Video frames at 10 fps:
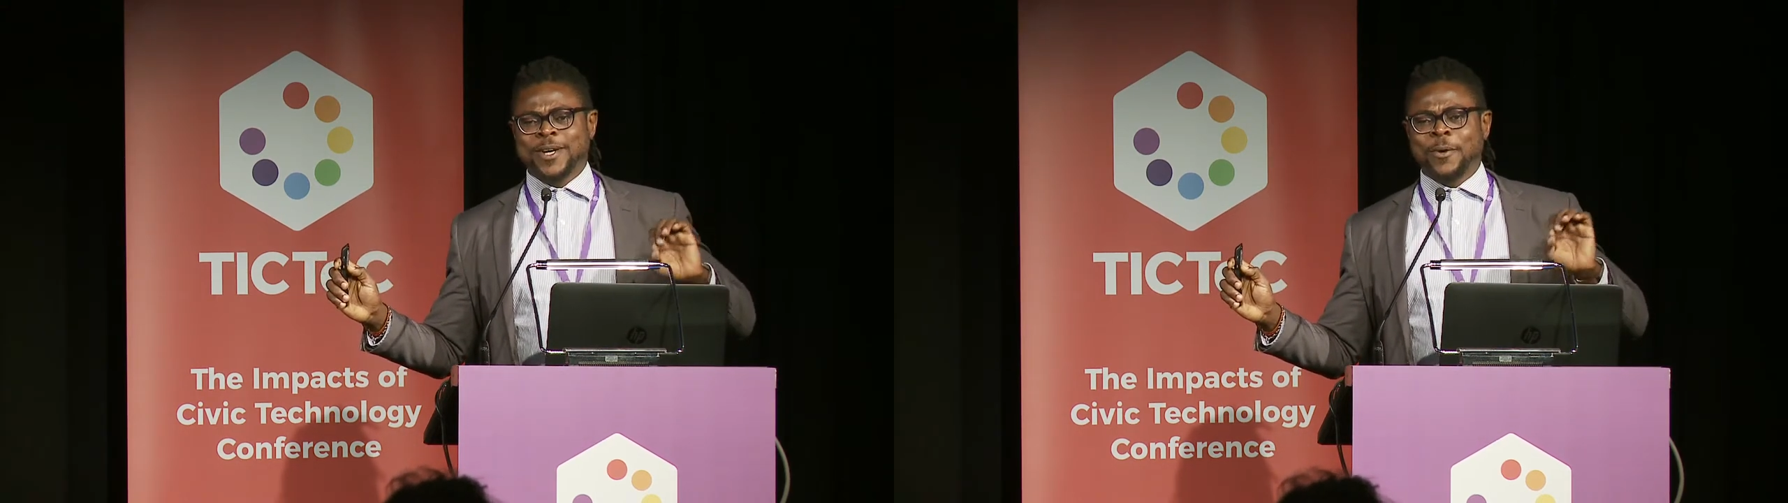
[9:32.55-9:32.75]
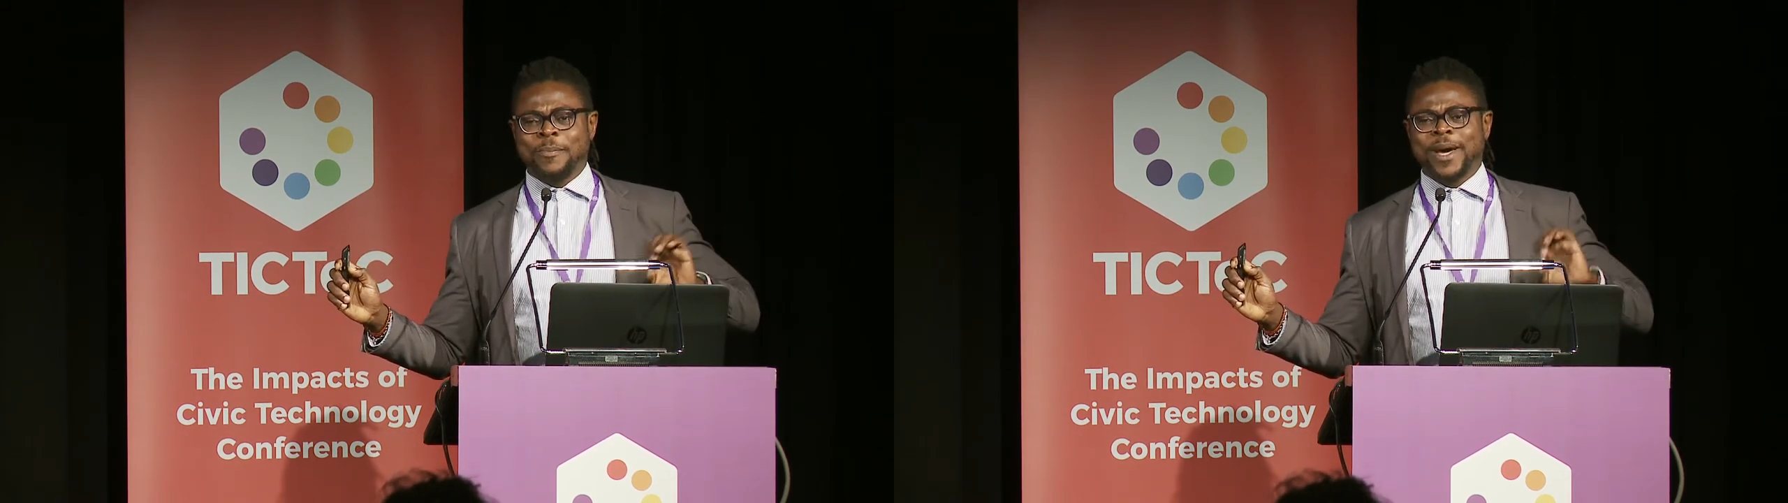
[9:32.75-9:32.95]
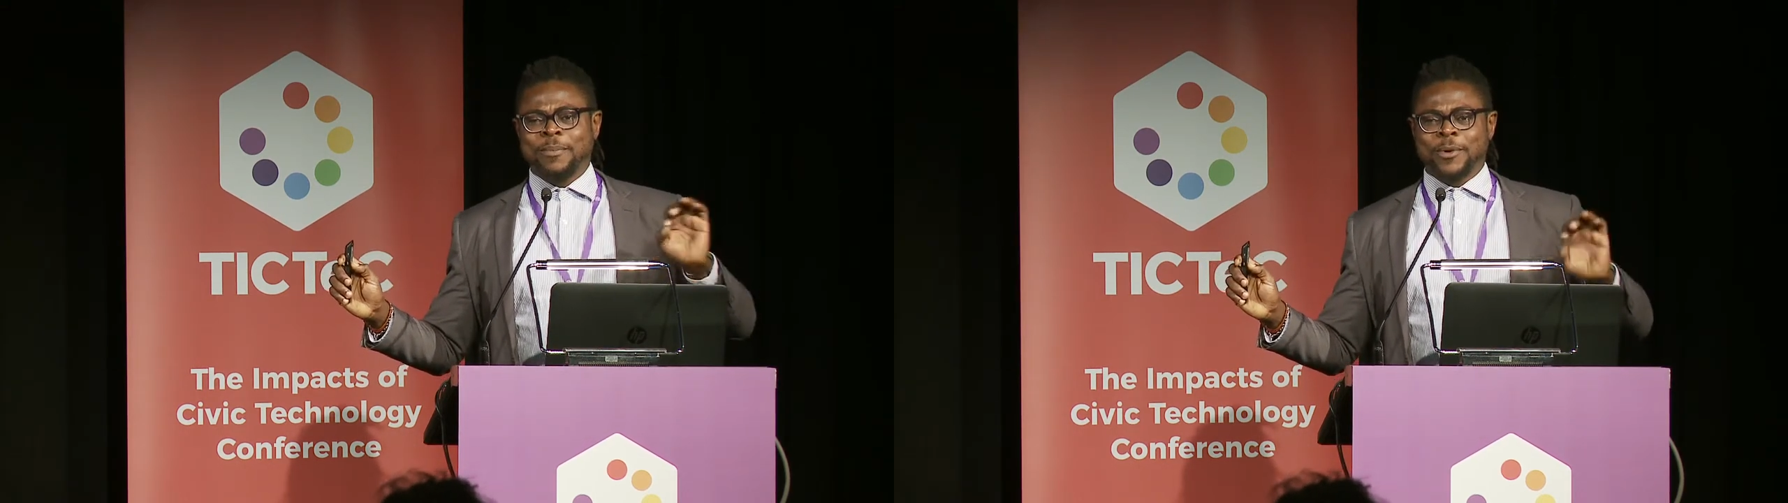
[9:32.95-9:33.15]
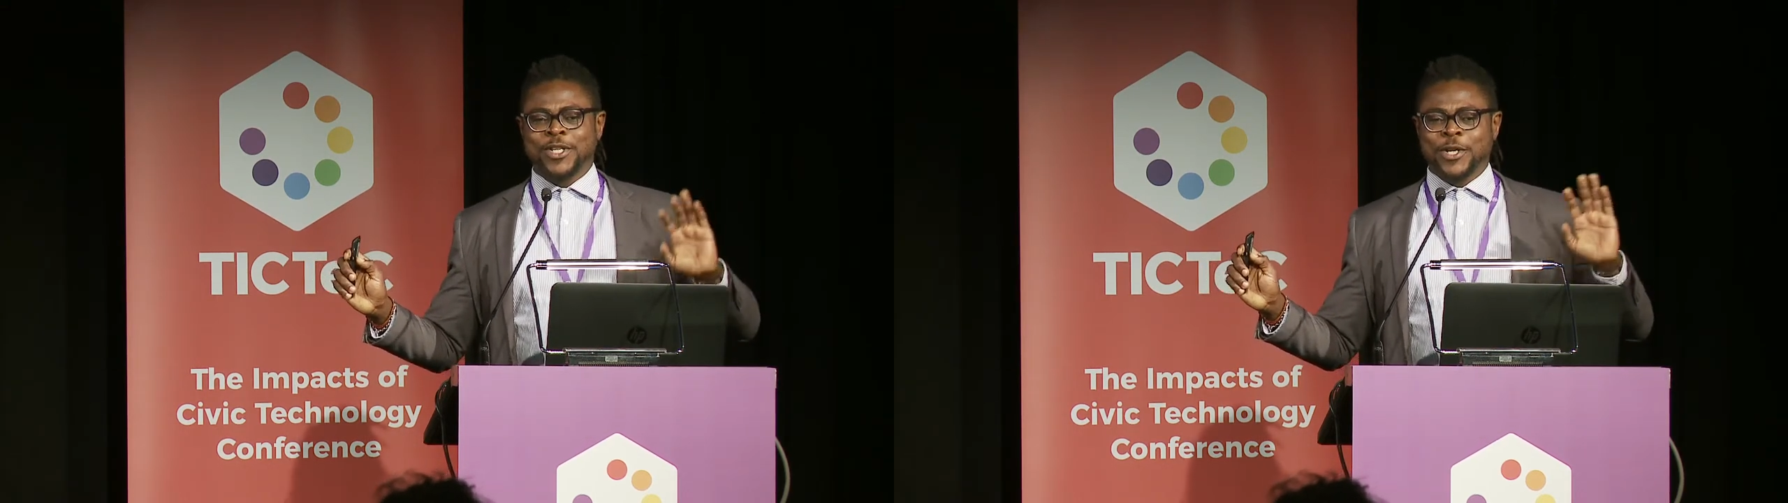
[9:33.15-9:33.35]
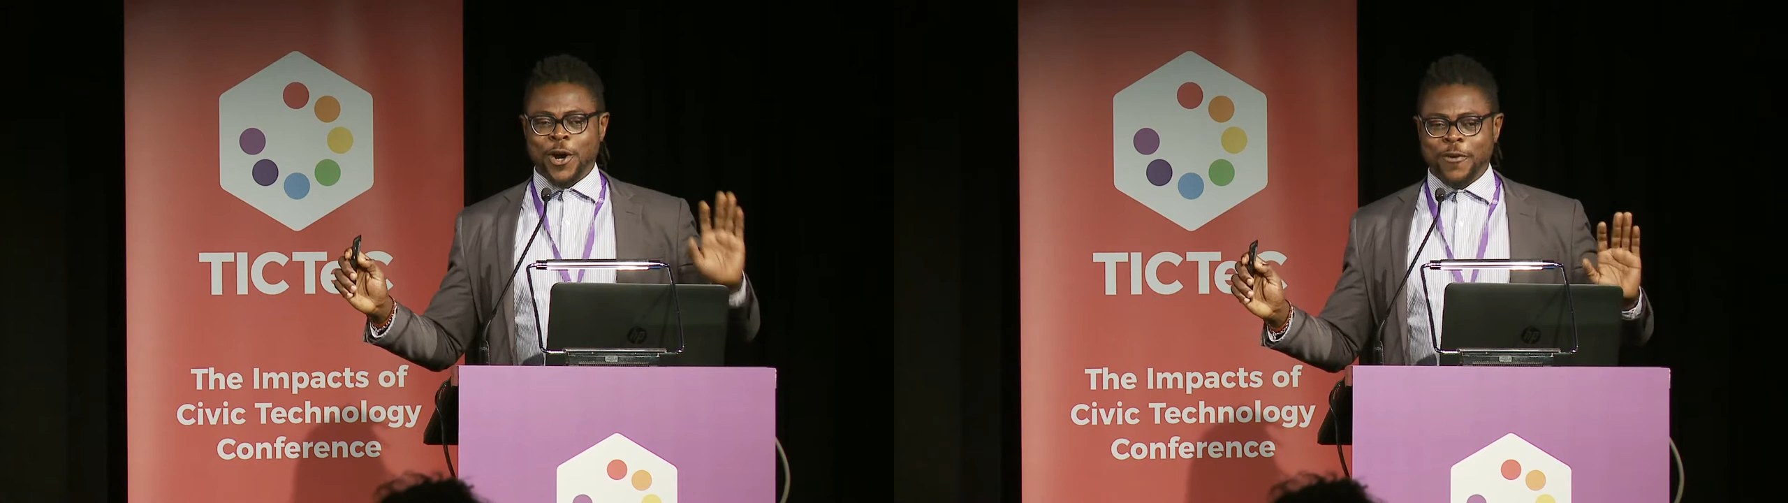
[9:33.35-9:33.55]
compare apples
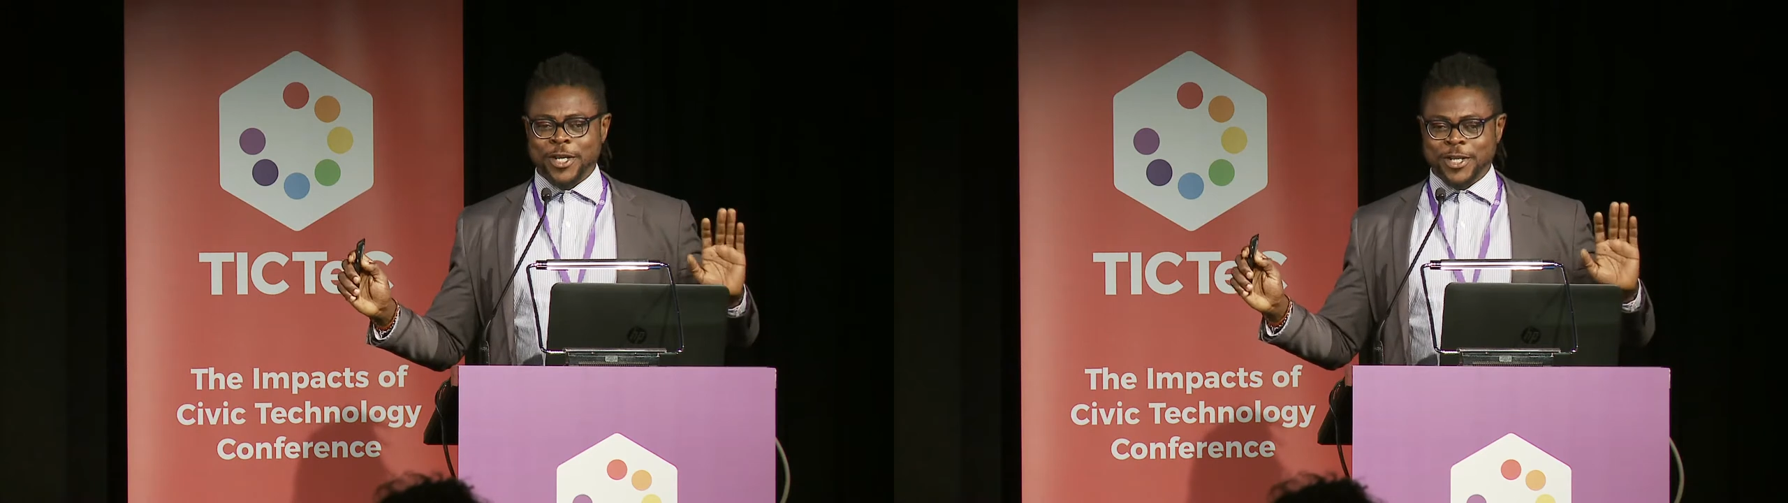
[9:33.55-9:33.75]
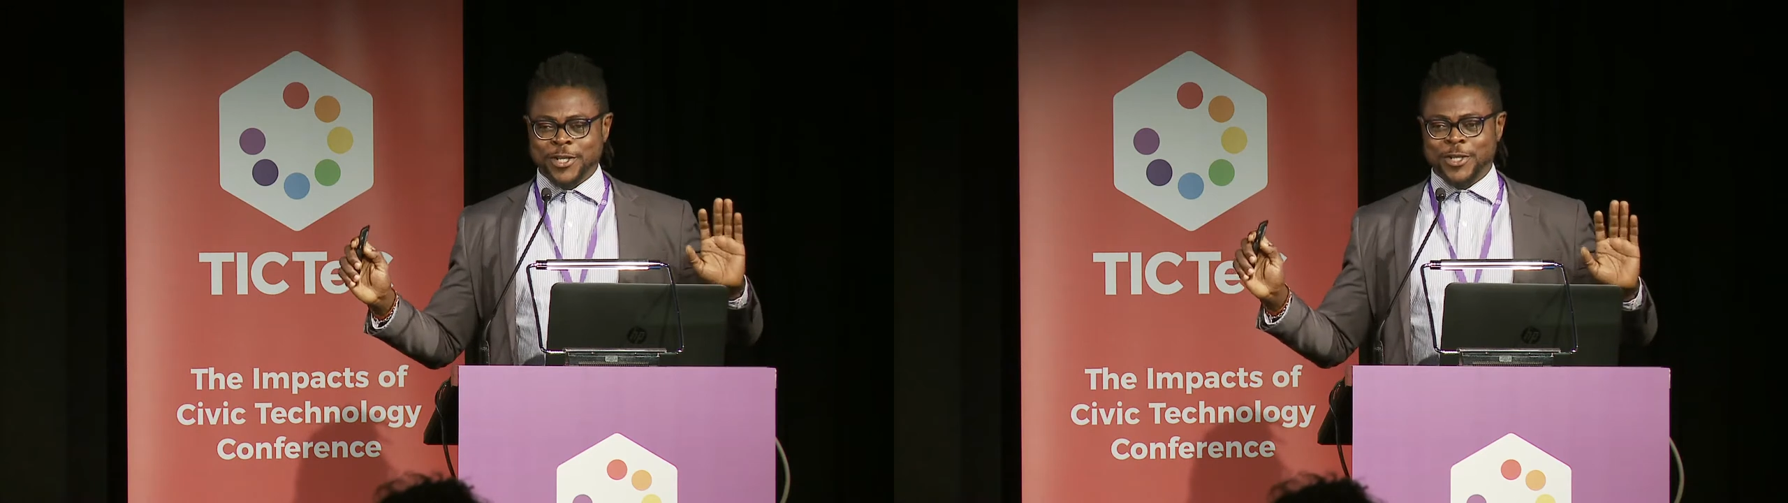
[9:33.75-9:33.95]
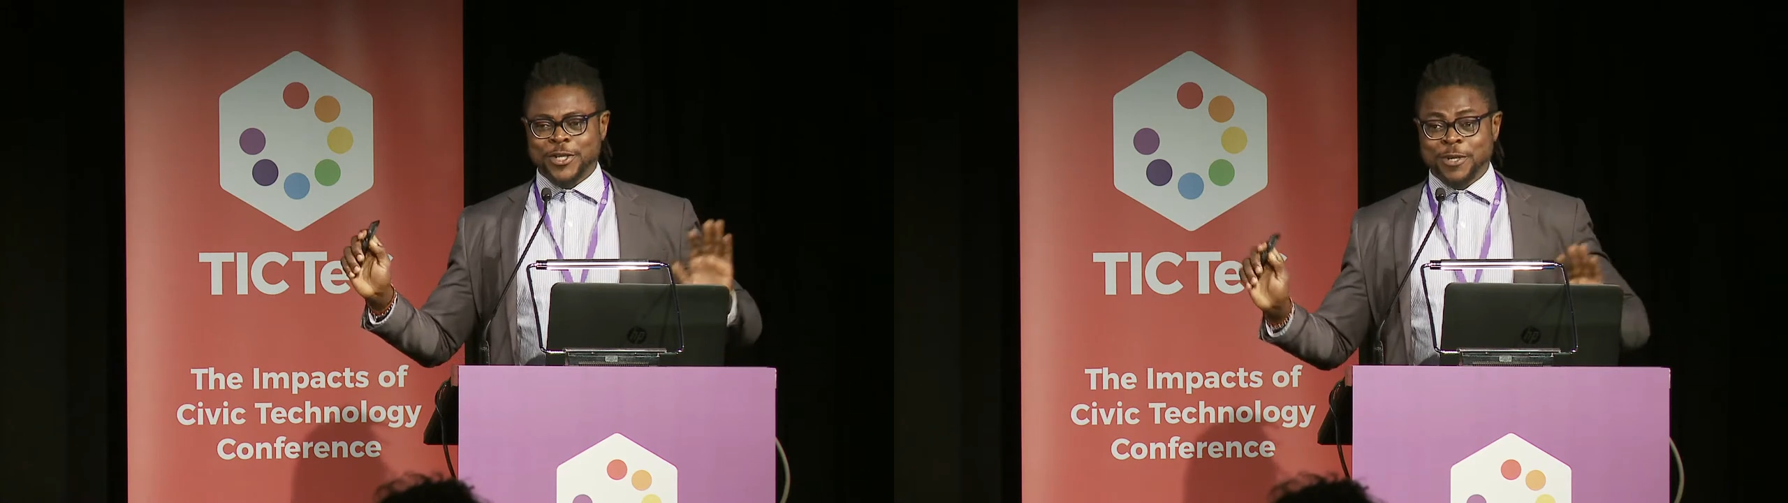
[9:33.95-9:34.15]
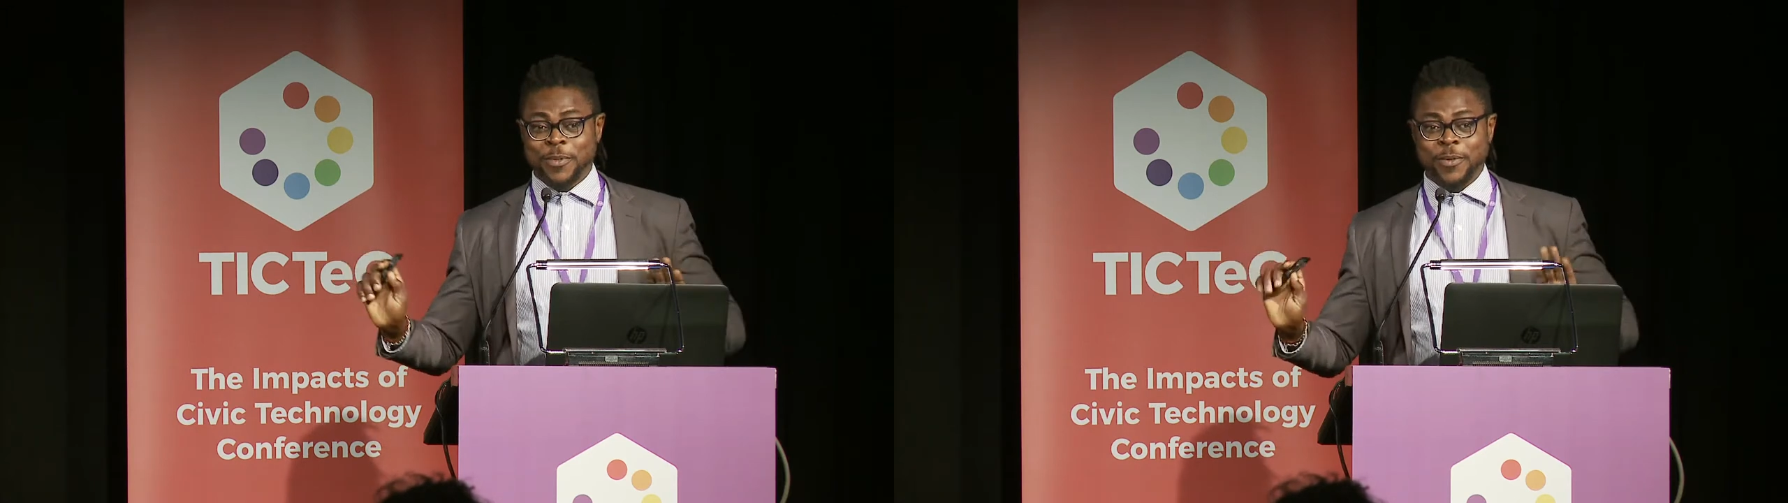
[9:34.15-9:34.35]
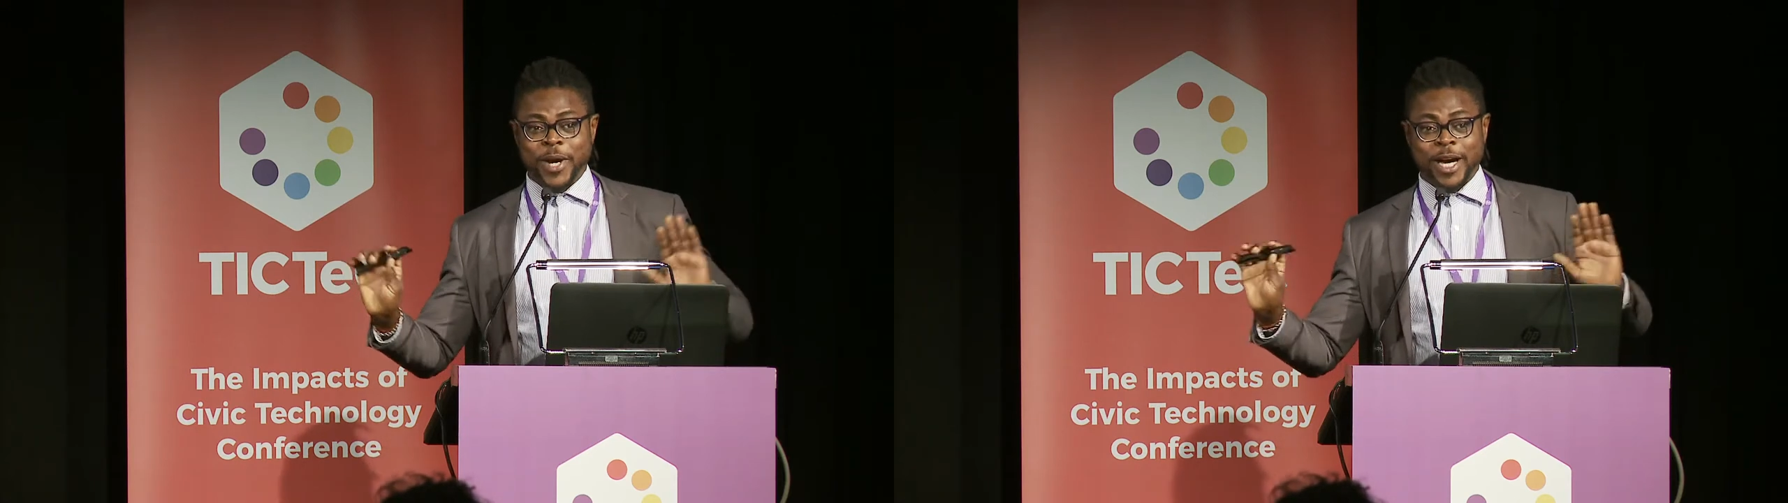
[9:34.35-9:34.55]
and oranges doesn't
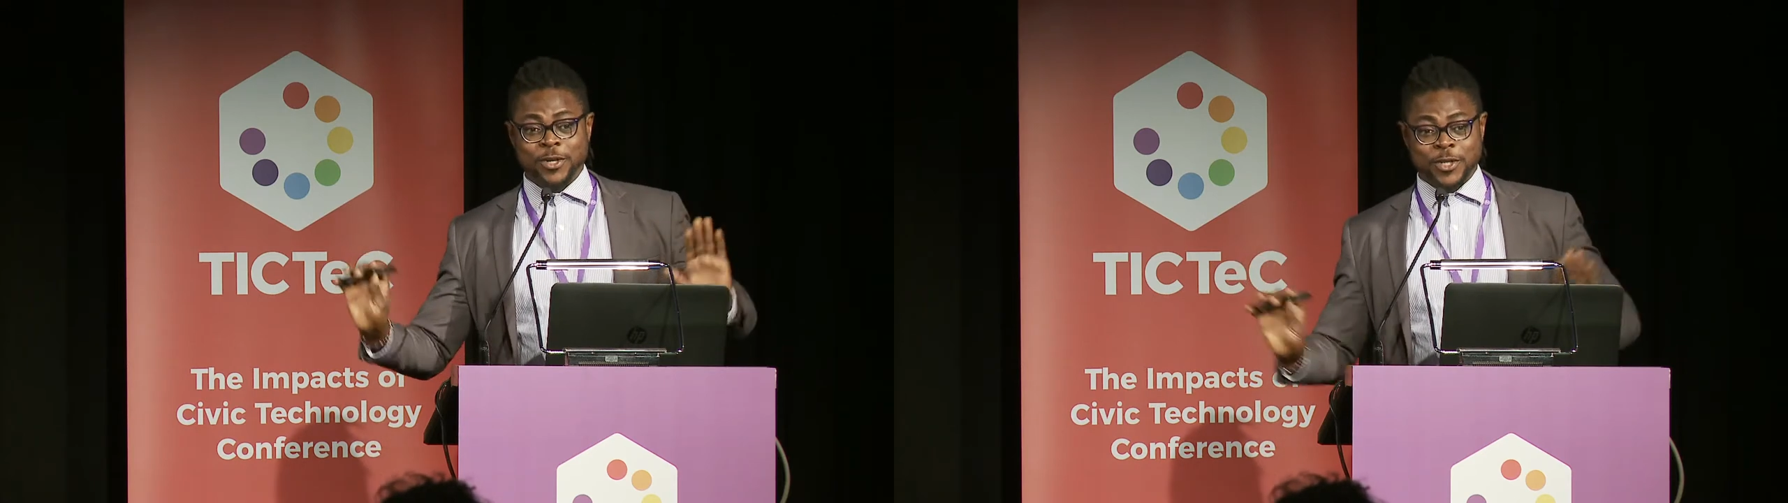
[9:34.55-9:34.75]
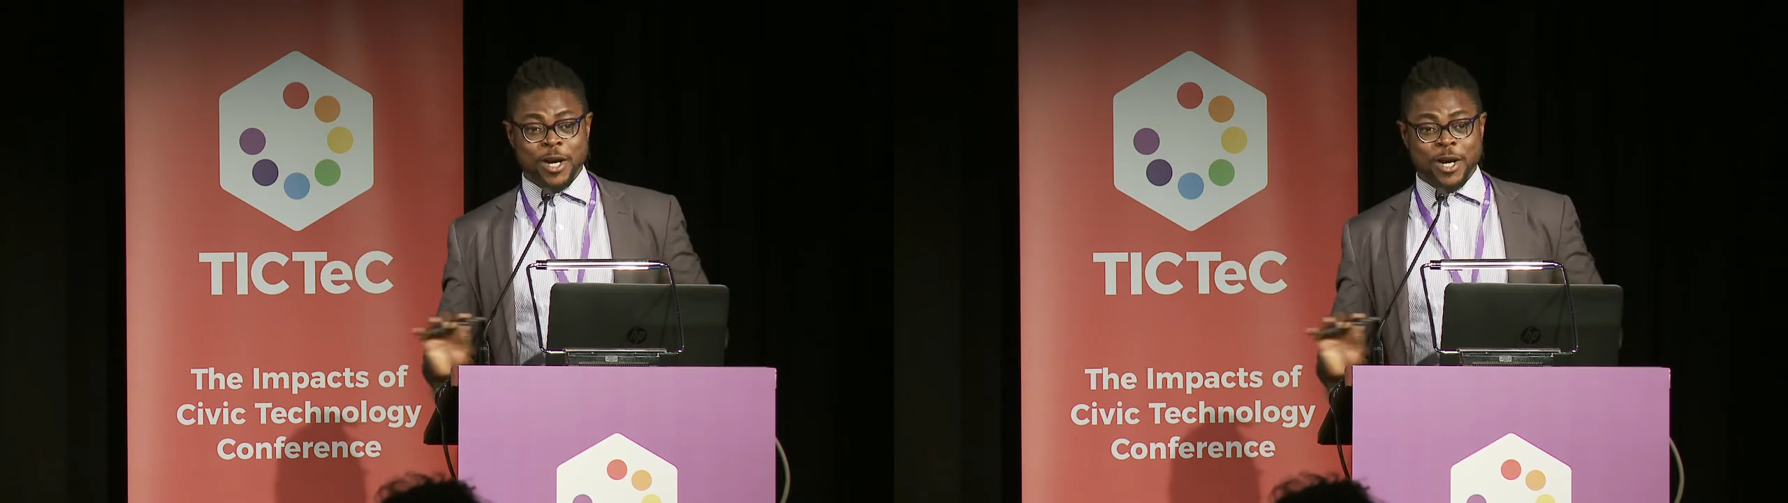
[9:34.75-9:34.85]
mean we cannot